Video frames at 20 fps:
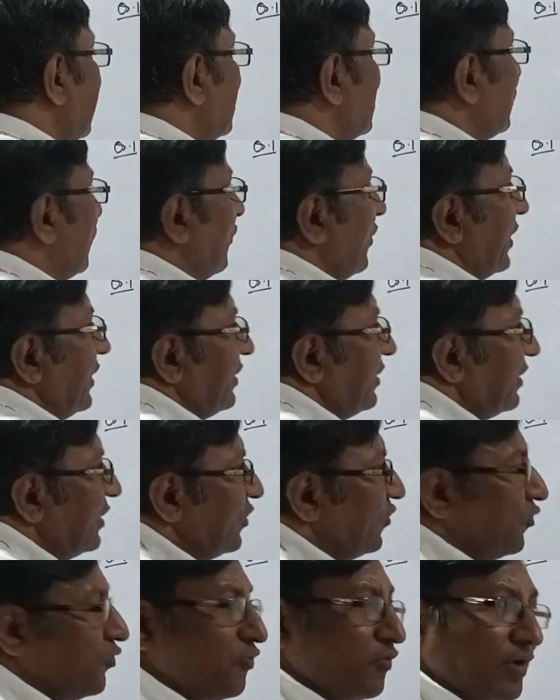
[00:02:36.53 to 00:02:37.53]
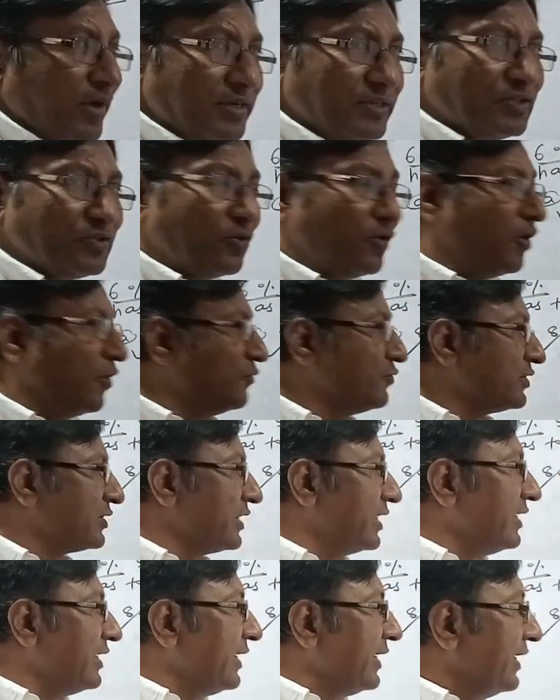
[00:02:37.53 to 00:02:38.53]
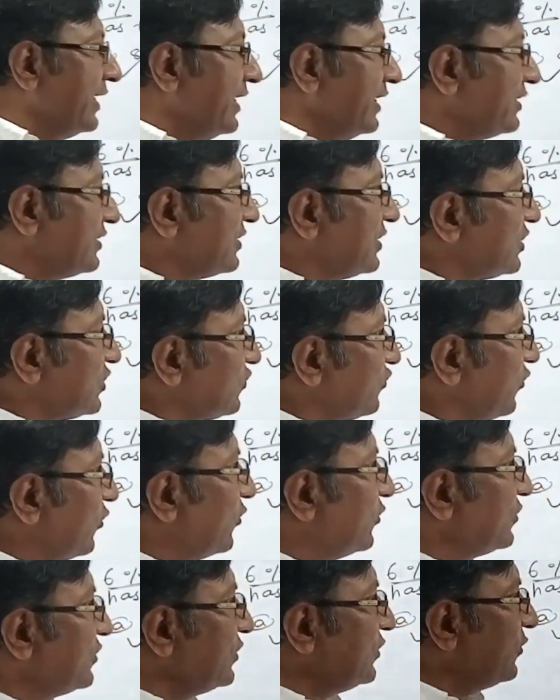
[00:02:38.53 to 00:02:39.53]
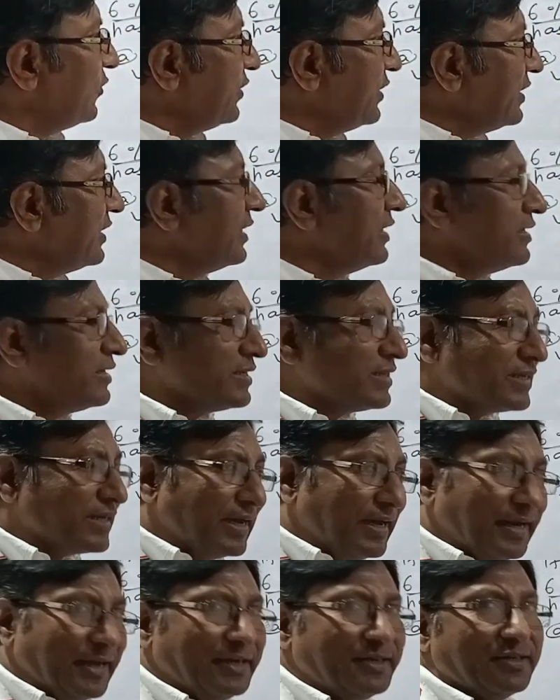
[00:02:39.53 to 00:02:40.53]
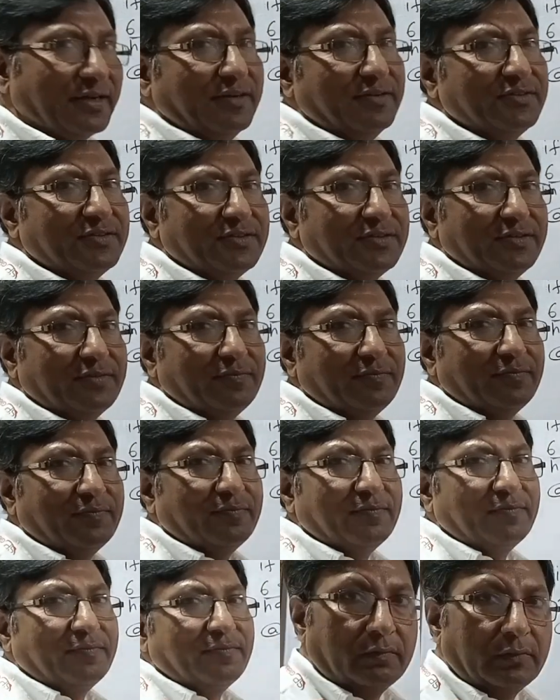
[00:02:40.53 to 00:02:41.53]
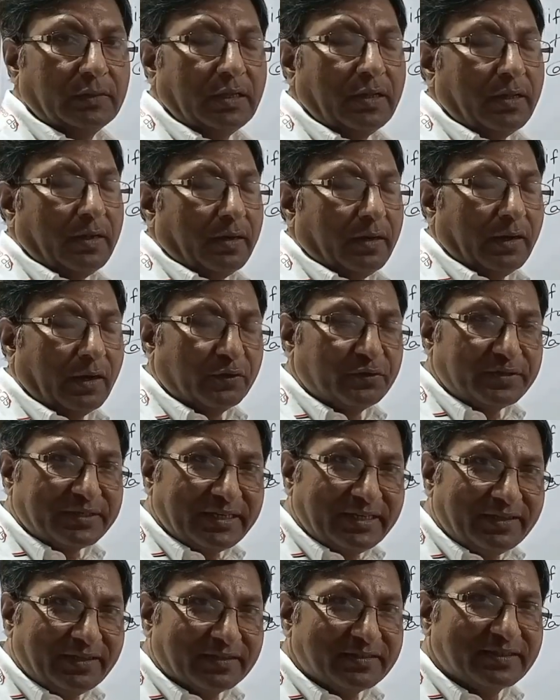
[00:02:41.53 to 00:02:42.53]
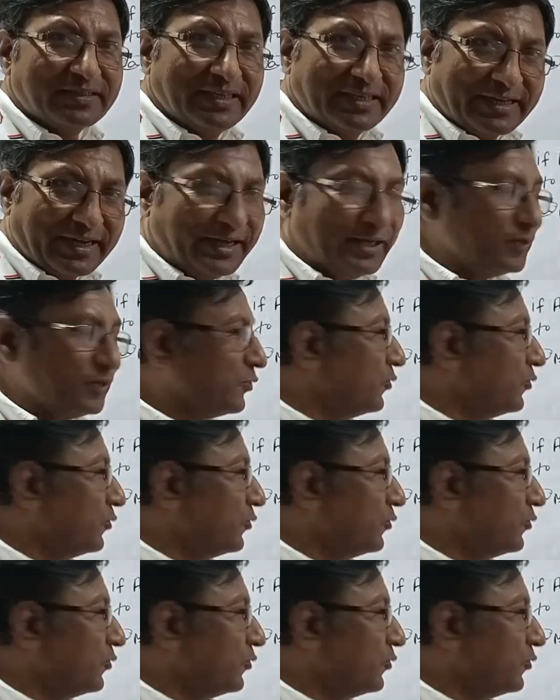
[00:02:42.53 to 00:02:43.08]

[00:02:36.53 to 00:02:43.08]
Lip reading: is what? First option 8 6 4 0 is correct answer. Now see the second